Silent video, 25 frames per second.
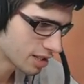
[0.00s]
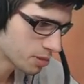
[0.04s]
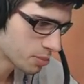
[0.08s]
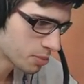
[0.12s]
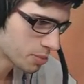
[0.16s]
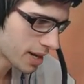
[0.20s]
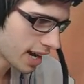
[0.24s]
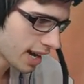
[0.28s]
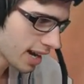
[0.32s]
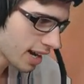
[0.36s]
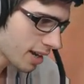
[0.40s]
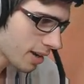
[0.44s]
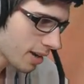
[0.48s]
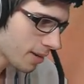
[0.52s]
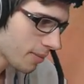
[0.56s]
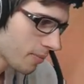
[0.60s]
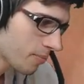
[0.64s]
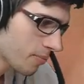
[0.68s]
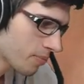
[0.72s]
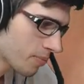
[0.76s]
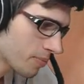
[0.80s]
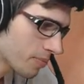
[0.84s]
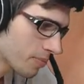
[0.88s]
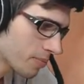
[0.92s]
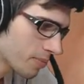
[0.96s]
in this pack.
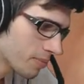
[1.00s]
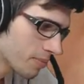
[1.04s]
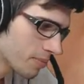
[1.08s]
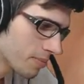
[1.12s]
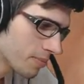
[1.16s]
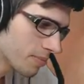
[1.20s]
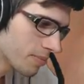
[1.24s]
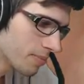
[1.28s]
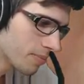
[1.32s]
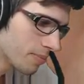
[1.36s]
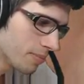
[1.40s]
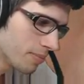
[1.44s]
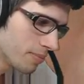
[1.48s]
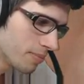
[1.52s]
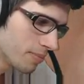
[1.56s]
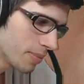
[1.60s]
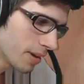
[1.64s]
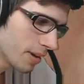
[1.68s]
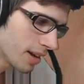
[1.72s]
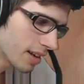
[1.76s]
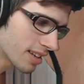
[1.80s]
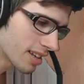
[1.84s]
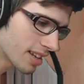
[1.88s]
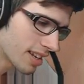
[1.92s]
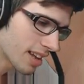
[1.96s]

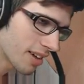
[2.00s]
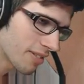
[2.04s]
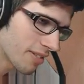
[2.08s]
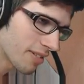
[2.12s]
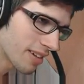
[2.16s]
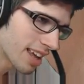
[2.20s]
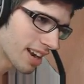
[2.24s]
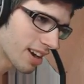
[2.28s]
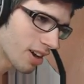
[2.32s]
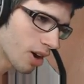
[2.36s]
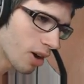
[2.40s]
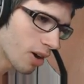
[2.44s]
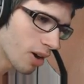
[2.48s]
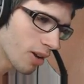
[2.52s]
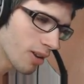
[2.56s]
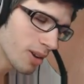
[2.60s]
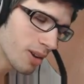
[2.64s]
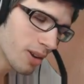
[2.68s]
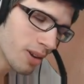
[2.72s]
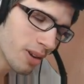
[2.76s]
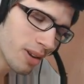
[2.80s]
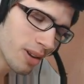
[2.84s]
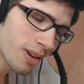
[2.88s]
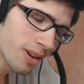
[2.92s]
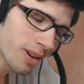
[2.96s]
But can we get a
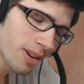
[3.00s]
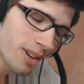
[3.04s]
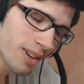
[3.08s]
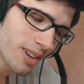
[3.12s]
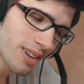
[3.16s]
holo?